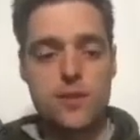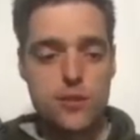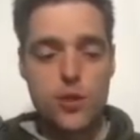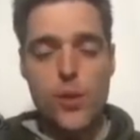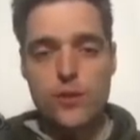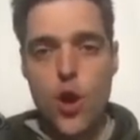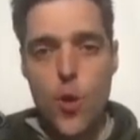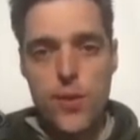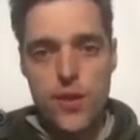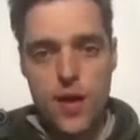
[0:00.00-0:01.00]
So let's
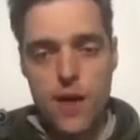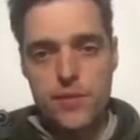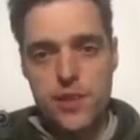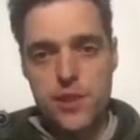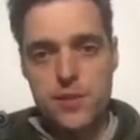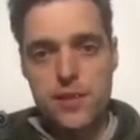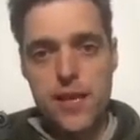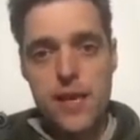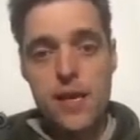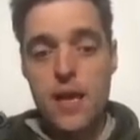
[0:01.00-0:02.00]
open the conversation
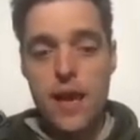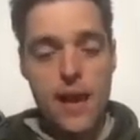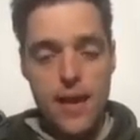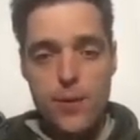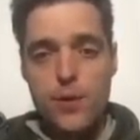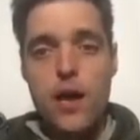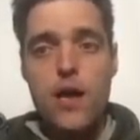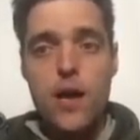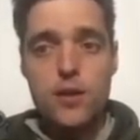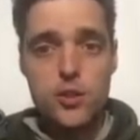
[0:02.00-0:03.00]
today, and I
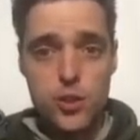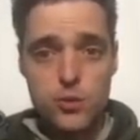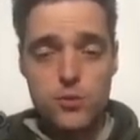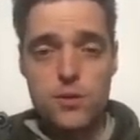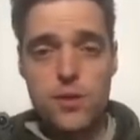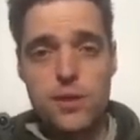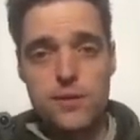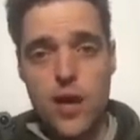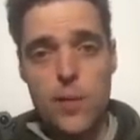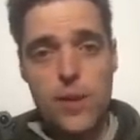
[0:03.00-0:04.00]
rely on you
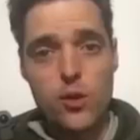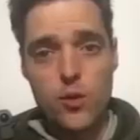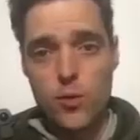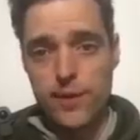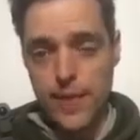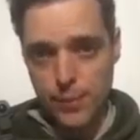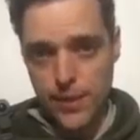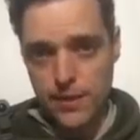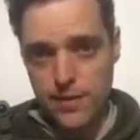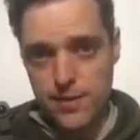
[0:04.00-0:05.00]
to help me look more
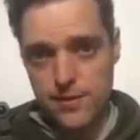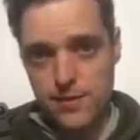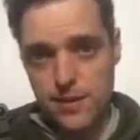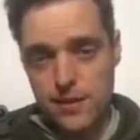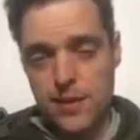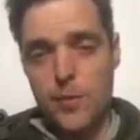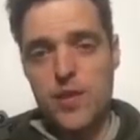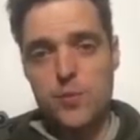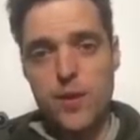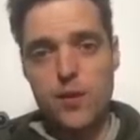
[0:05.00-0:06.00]
deeply into this, to help
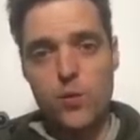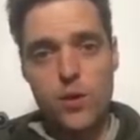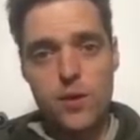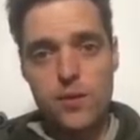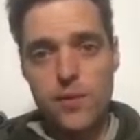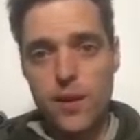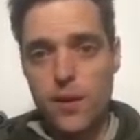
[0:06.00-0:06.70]
me spread the word.